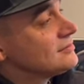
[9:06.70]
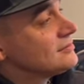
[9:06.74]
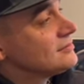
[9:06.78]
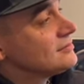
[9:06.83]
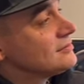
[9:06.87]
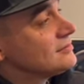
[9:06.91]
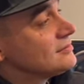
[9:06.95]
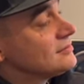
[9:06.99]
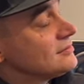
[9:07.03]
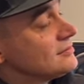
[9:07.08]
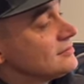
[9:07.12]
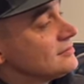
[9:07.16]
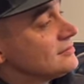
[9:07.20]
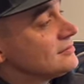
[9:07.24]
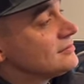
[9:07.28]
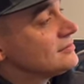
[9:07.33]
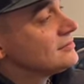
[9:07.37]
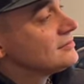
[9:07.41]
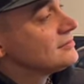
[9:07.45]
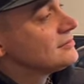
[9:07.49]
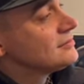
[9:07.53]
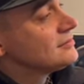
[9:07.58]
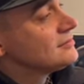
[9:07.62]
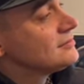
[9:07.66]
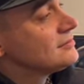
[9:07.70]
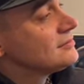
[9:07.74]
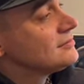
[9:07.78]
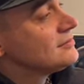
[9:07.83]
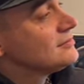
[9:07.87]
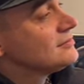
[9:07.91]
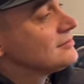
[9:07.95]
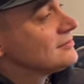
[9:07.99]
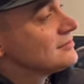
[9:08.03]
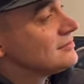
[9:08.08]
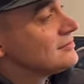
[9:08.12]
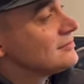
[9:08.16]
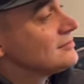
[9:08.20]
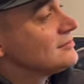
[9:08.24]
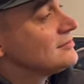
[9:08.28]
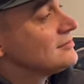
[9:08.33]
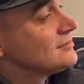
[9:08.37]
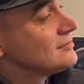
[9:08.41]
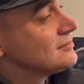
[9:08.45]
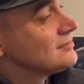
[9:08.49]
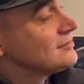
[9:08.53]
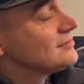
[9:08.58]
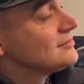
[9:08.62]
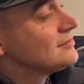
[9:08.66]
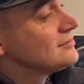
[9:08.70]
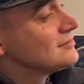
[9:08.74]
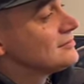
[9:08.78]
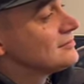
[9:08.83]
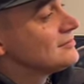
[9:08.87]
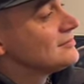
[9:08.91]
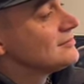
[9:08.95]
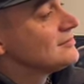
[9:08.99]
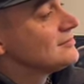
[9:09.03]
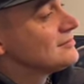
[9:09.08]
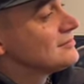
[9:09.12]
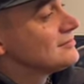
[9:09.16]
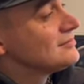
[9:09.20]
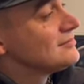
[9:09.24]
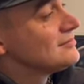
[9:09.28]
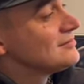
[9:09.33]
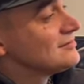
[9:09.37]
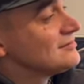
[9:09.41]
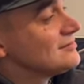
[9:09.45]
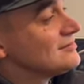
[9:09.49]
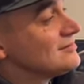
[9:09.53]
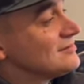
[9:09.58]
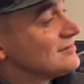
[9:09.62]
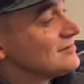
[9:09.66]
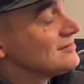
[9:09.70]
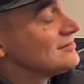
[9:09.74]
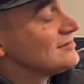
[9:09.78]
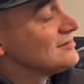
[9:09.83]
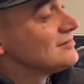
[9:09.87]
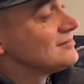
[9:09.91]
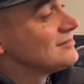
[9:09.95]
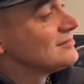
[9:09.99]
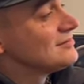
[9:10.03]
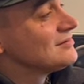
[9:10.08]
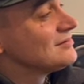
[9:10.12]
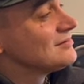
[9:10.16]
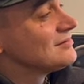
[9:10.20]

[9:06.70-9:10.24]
[no speech]